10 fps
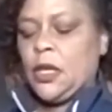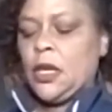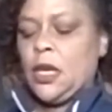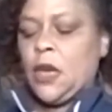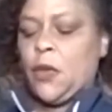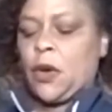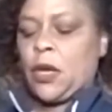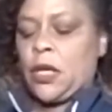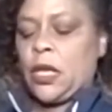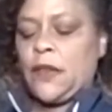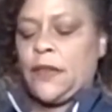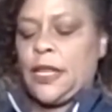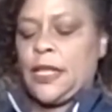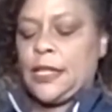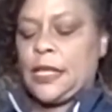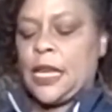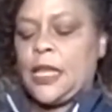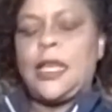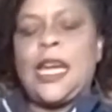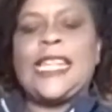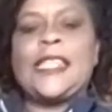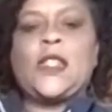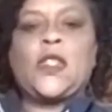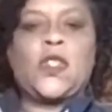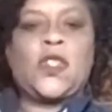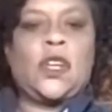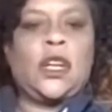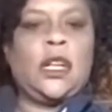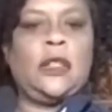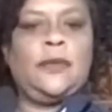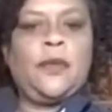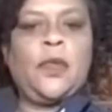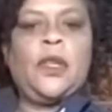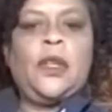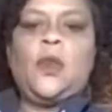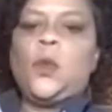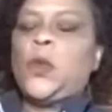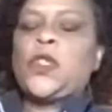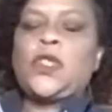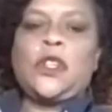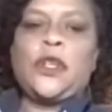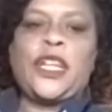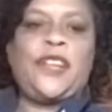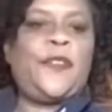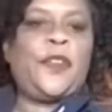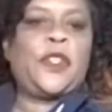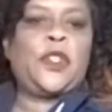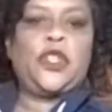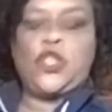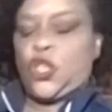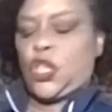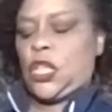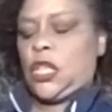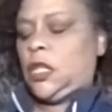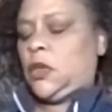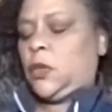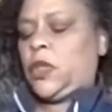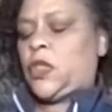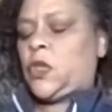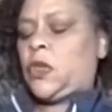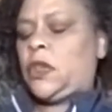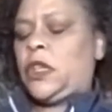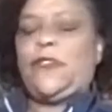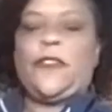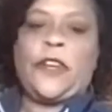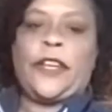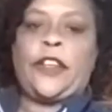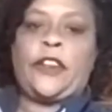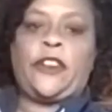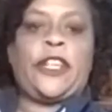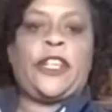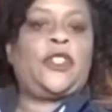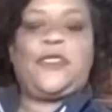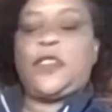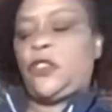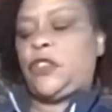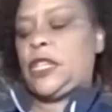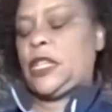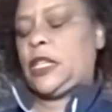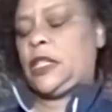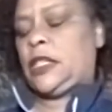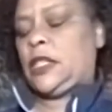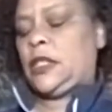And we're going to give this a nice stir. We're stirring for dilution. We're stirring for integration of ingredients.